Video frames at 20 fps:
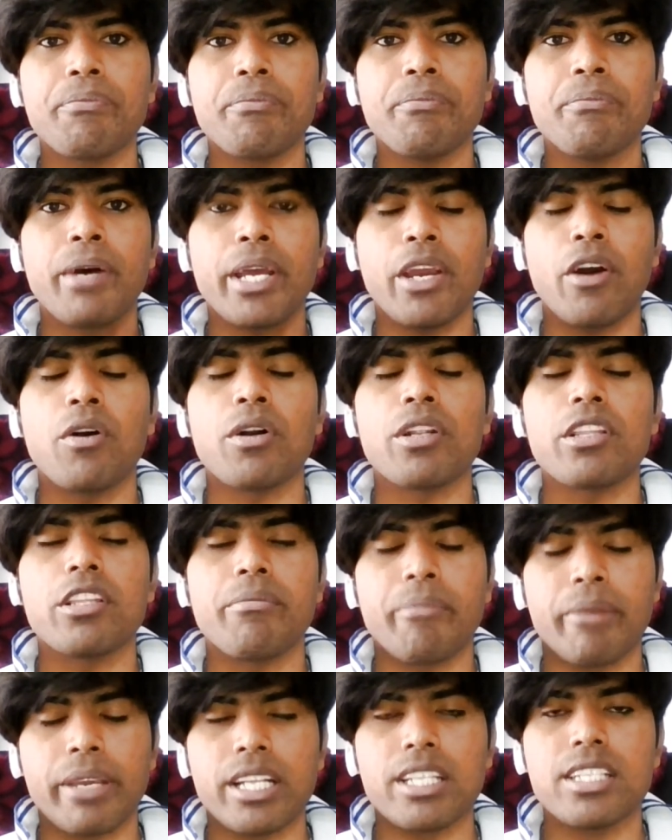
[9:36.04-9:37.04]
by all the
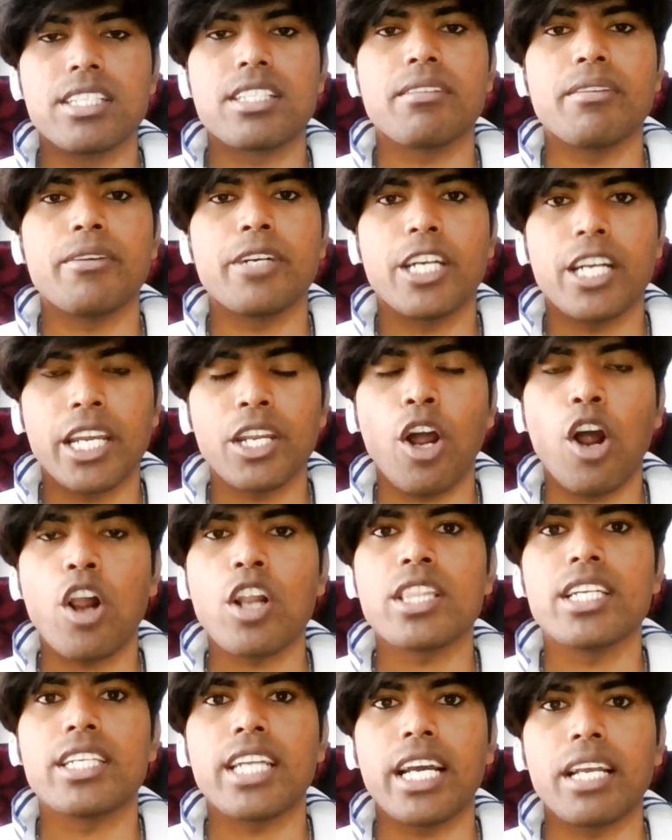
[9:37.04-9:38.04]
means in
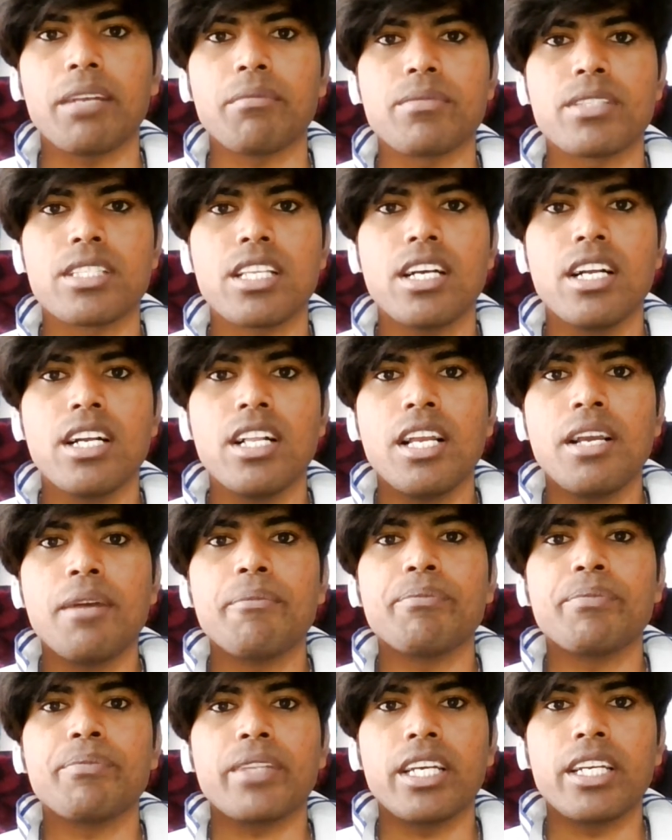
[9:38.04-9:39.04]
all the times
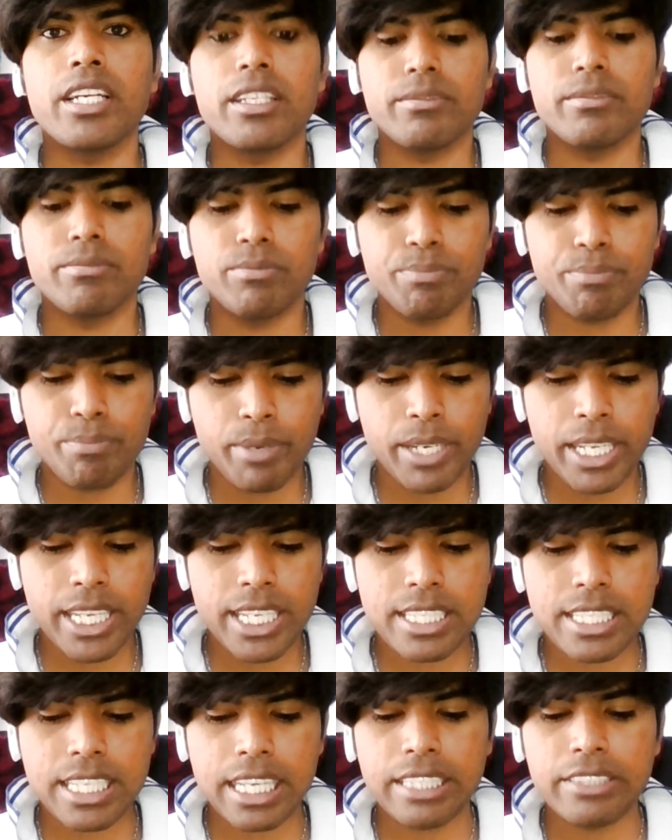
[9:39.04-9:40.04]
mm,
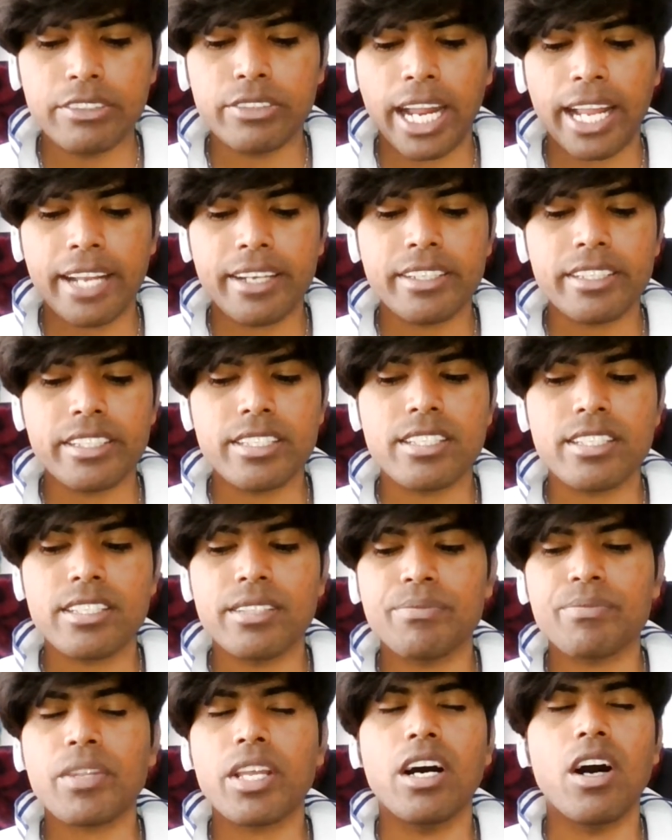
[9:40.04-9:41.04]
please grant us
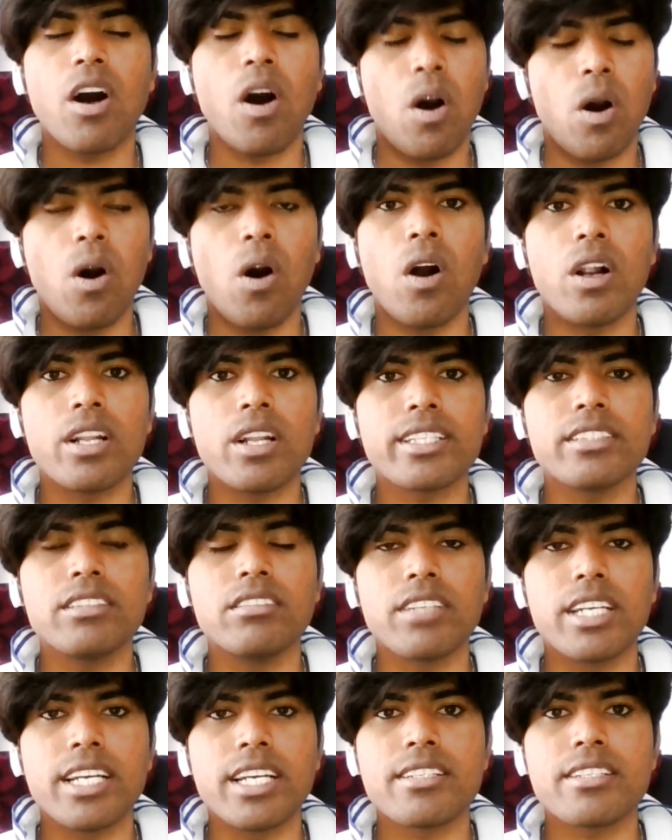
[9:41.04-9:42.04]
all the
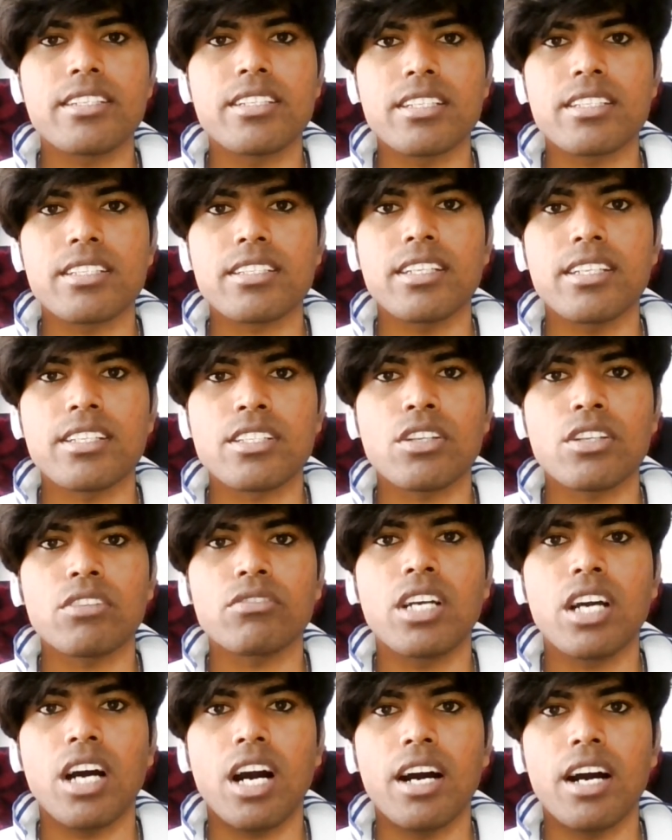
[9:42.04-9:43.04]
graciousness
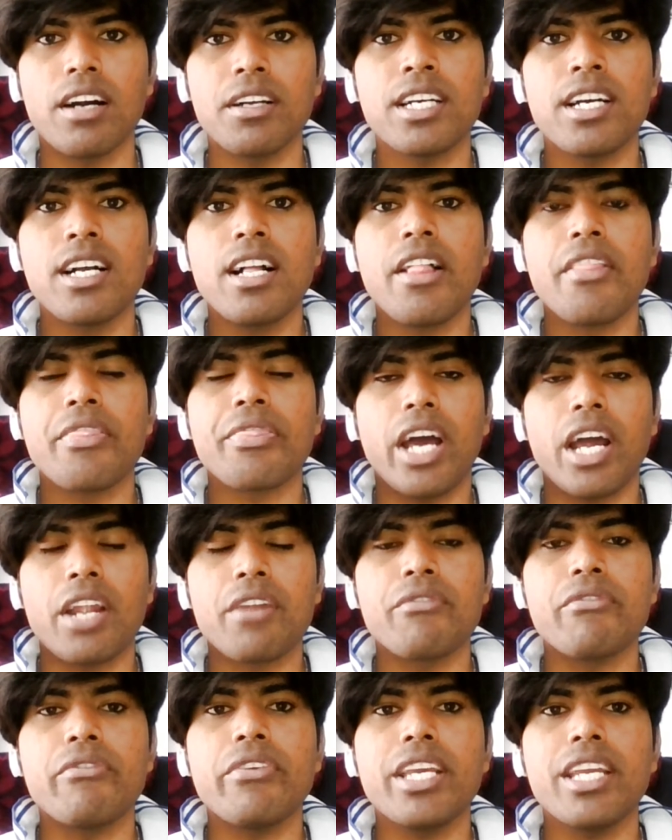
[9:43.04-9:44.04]
of God
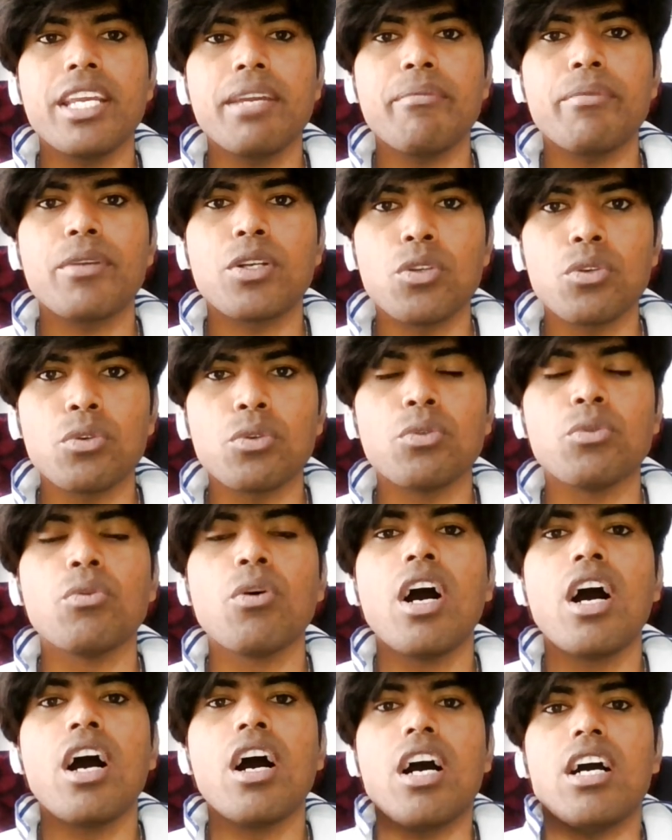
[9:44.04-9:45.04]
that we
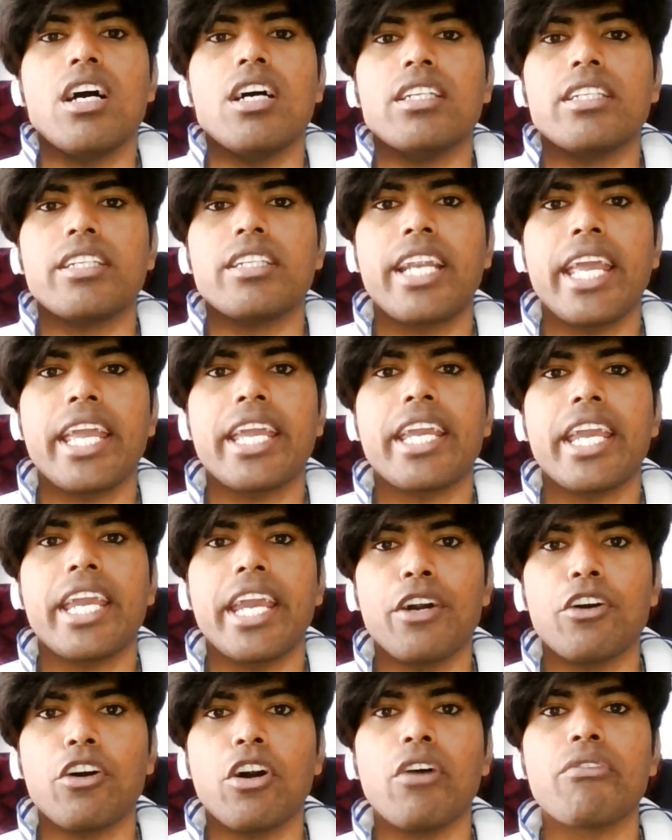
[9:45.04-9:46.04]
to uh, take
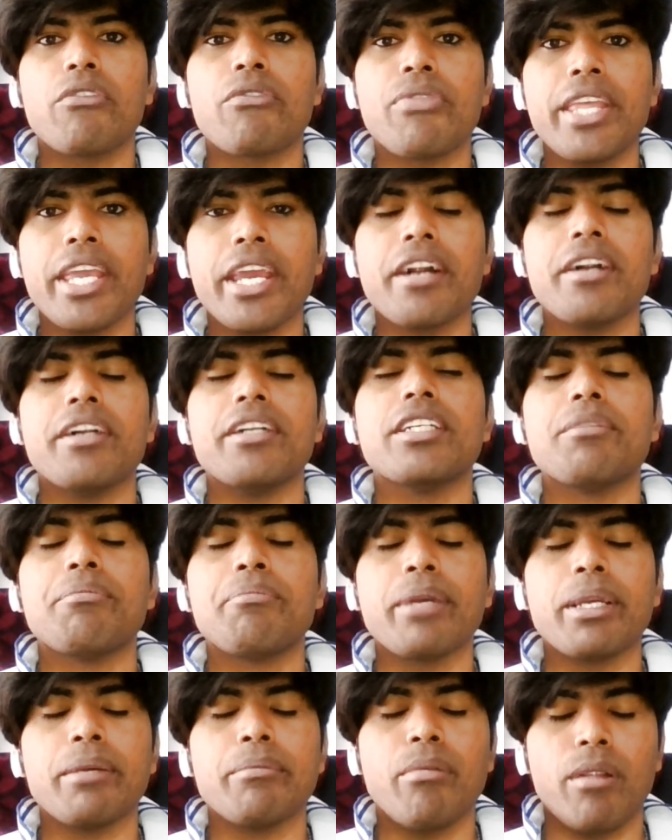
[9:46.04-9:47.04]
care of the elder
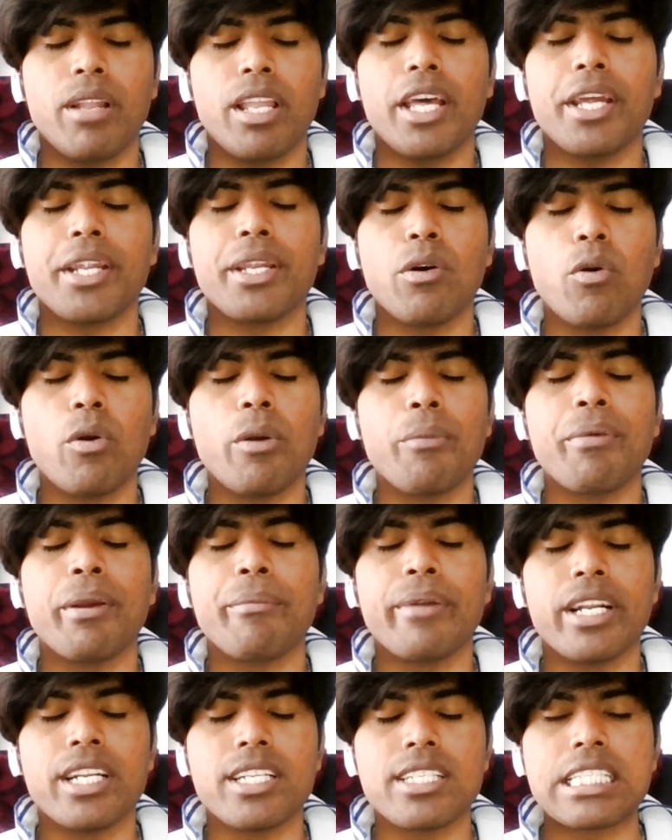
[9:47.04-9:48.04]
people and the old
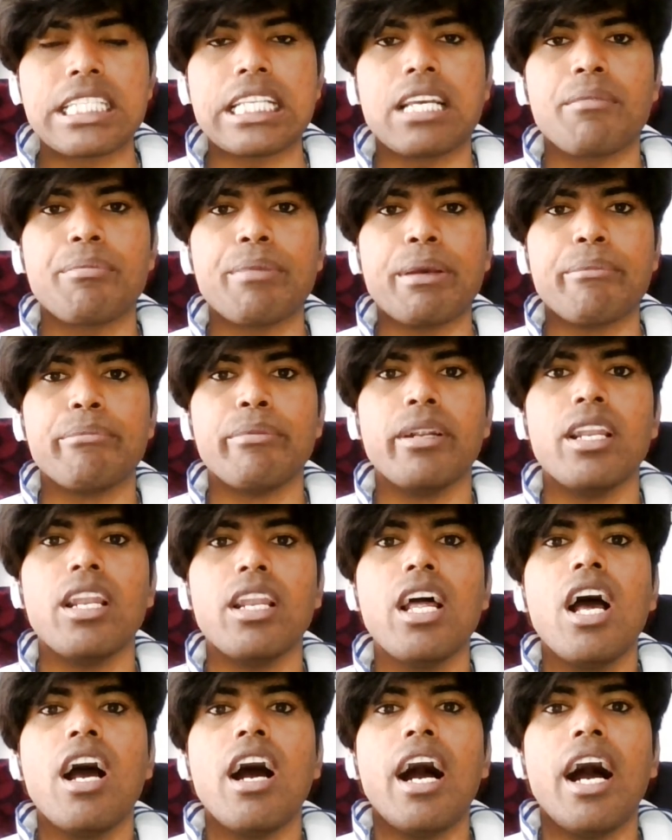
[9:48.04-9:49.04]
people and sick people
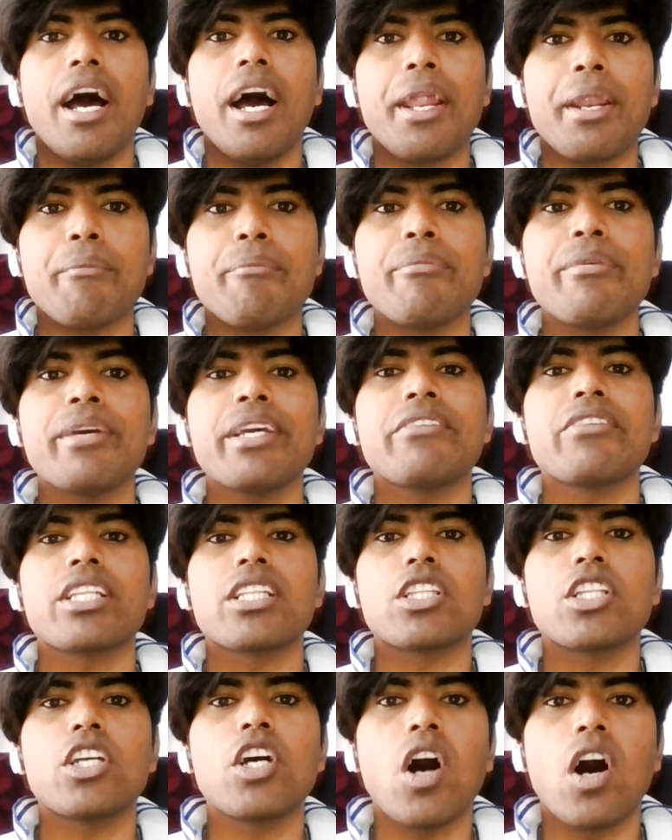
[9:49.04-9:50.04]
and be
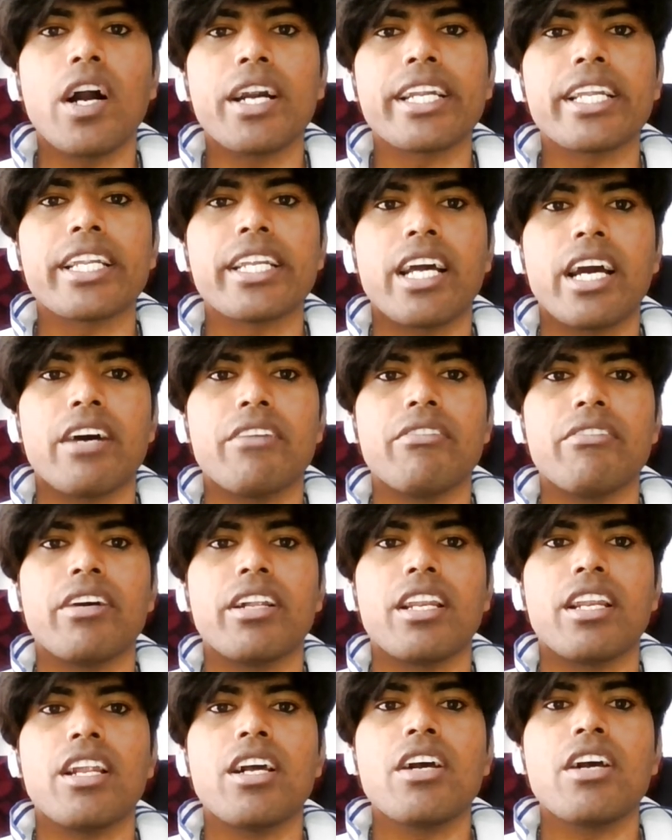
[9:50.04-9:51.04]
with God in
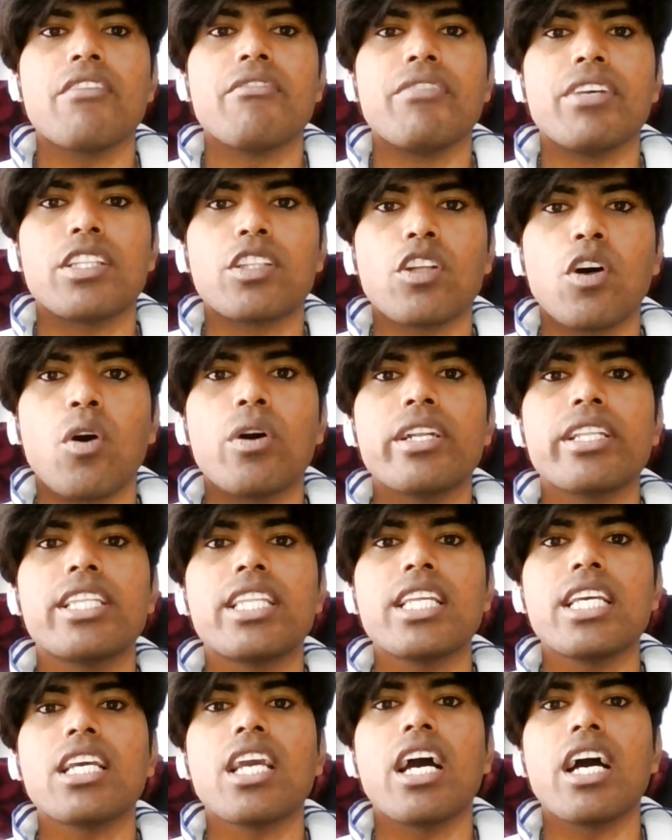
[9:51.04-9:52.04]
heaven with all
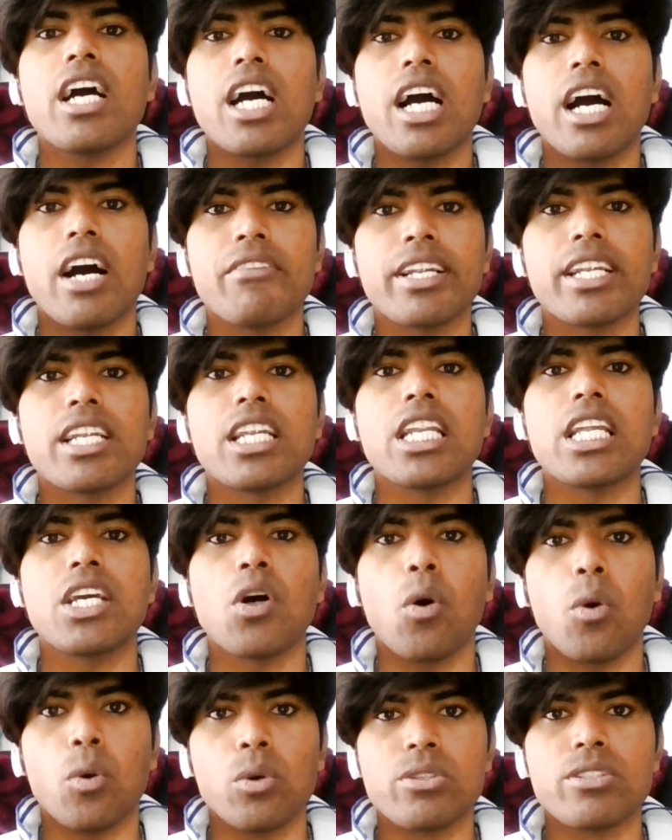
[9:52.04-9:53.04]
the heavenly
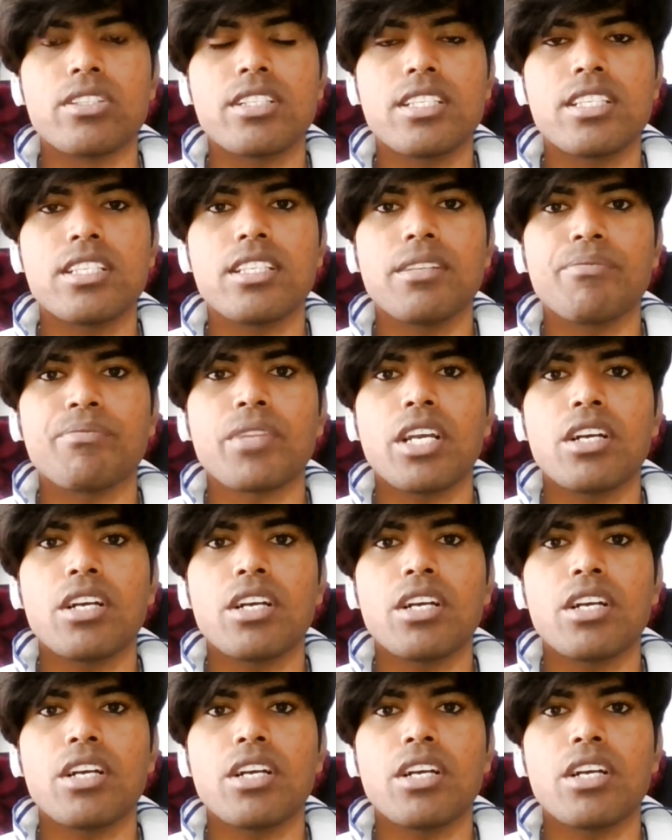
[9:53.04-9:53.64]
hosts.